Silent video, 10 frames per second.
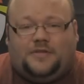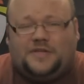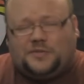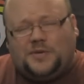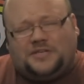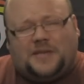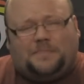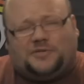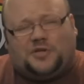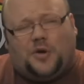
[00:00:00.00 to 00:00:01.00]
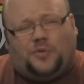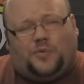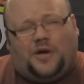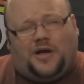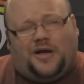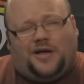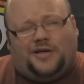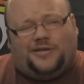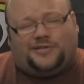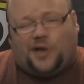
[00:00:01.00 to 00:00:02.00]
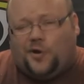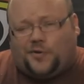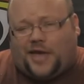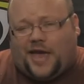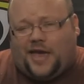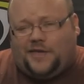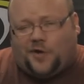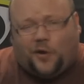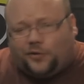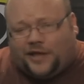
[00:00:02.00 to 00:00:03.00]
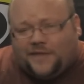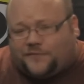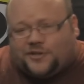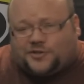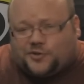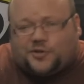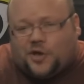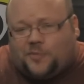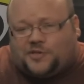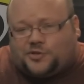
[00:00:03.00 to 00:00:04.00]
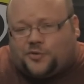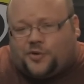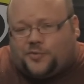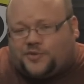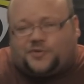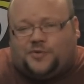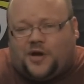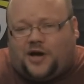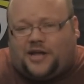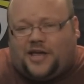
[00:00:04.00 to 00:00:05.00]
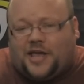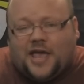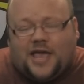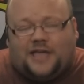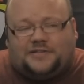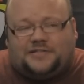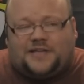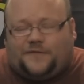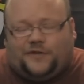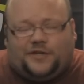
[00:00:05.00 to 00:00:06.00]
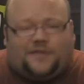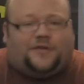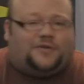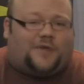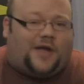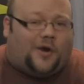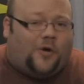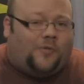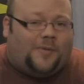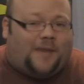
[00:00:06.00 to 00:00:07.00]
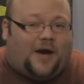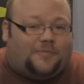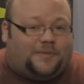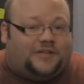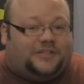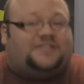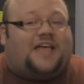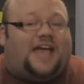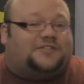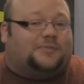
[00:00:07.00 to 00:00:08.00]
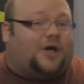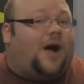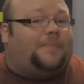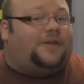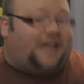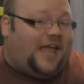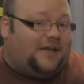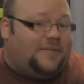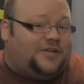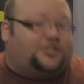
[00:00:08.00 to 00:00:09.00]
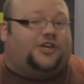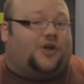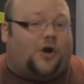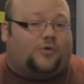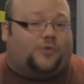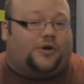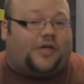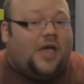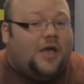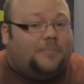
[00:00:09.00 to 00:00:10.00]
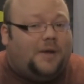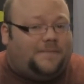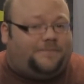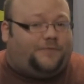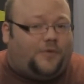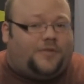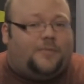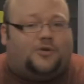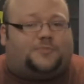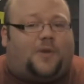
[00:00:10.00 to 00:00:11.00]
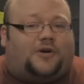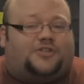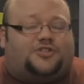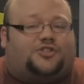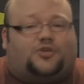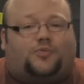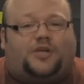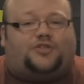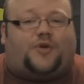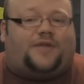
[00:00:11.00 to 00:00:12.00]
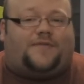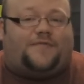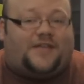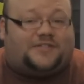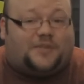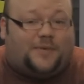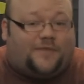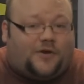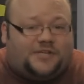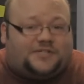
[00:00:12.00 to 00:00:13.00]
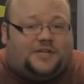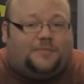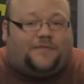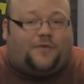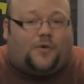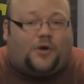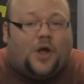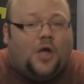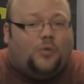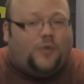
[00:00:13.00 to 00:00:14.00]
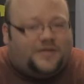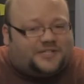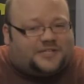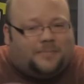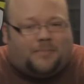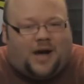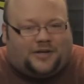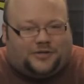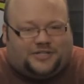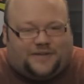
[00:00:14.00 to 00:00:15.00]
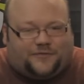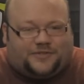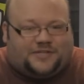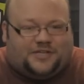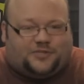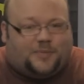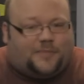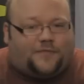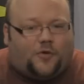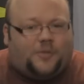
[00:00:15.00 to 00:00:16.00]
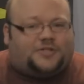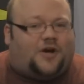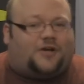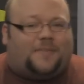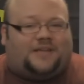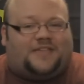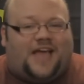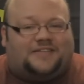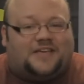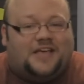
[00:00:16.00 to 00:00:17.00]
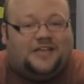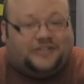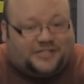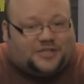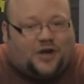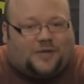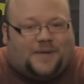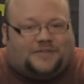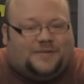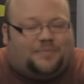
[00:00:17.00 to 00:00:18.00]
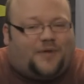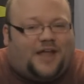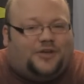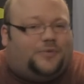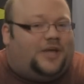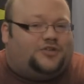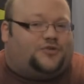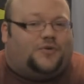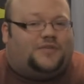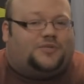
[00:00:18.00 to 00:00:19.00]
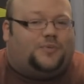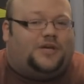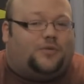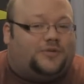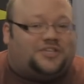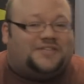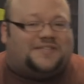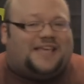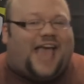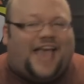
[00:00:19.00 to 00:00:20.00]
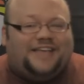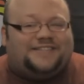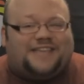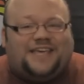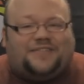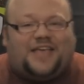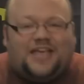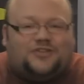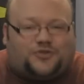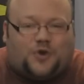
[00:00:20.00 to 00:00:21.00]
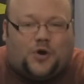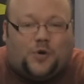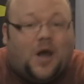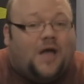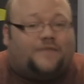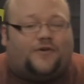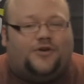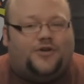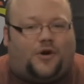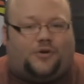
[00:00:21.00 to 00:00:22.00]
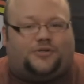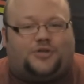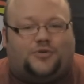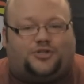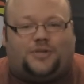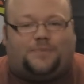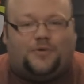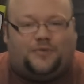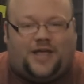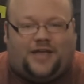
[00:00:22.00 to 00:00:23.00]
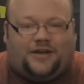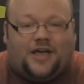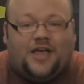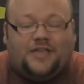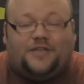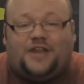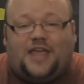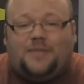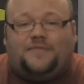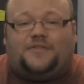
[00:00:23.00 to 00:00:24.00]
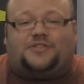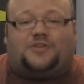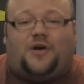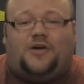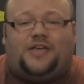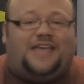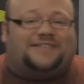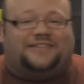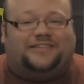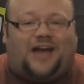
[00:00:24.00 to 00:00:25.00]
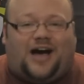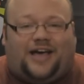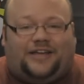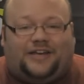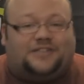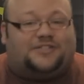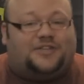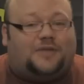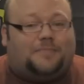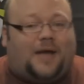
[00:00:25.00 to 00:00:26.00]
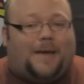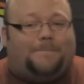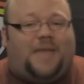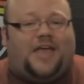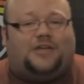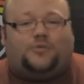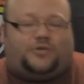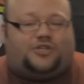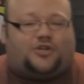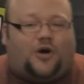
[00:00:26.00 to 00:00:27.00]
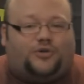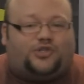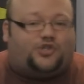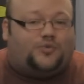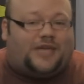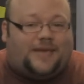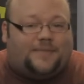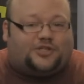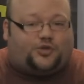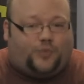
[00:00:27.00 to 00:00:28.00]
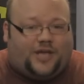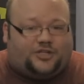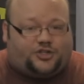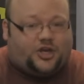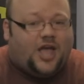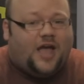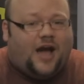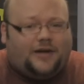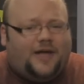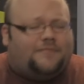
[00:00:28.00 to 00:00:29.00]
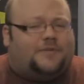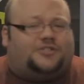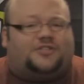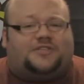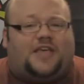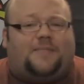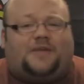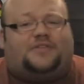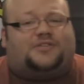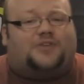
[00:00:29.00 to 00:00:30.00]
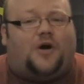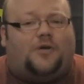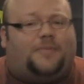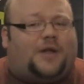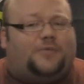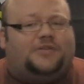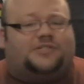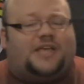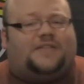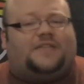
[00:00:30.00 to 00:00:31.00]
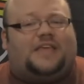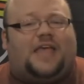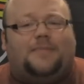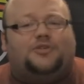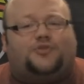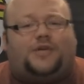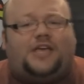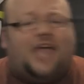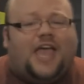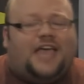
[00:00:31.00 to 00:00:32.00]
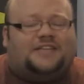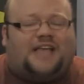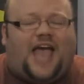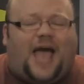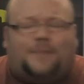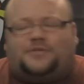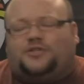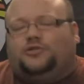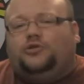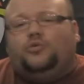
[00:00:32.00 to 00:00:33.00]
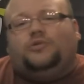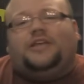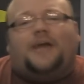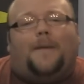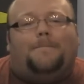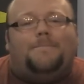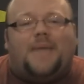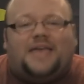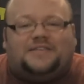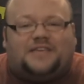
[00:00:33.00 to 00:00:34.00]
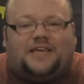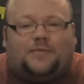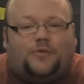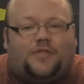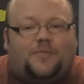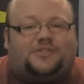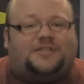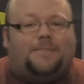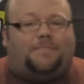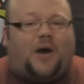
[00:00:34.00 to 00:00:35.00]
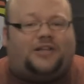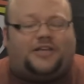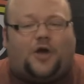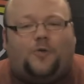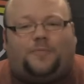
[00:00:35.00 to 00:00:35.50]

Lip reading: This week's episode was okay. The whole Infinite Tsukiyomi story with Tsunade is definitely nothing to write home about, but at least it had some competent animation and artwork. But for the most part, it's just a retread of events that we've already seen before with some minor differences. But before we talk about that, let's talk about the brand new intro this week, which is the 18th intro for Naruto Shippuden. The name of the song is Line, and it's done by a band which is called Tsukima Switch. I don't have much to say about the song, but I will say that the imagery is absolutely amazing and one of the most symbolic